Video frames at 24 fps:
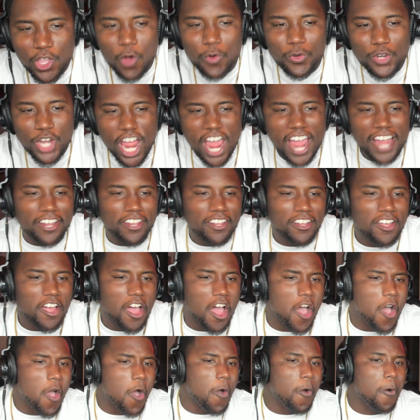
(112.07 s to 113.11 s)
now. Your neck.
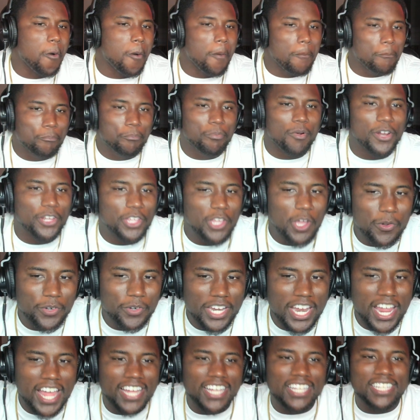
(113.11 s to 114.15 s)
Go. This beat is so break
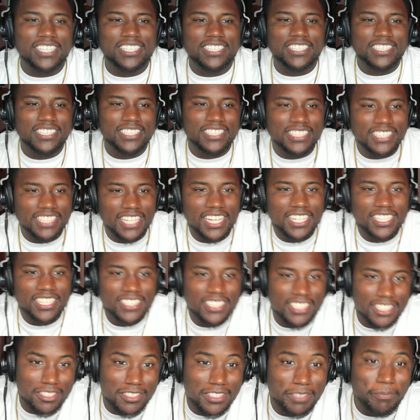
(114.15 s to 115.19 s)
fucking
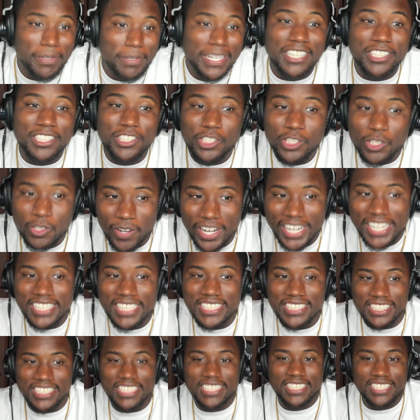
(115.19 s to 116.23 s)
fast. This beat is crazy.
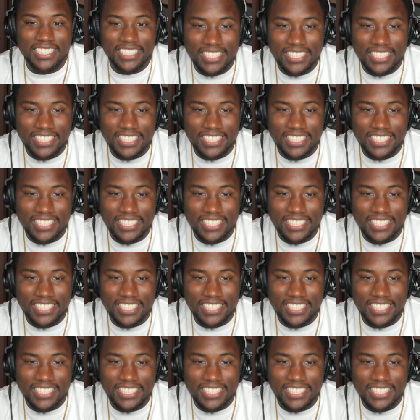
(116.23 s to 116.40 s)
Uh,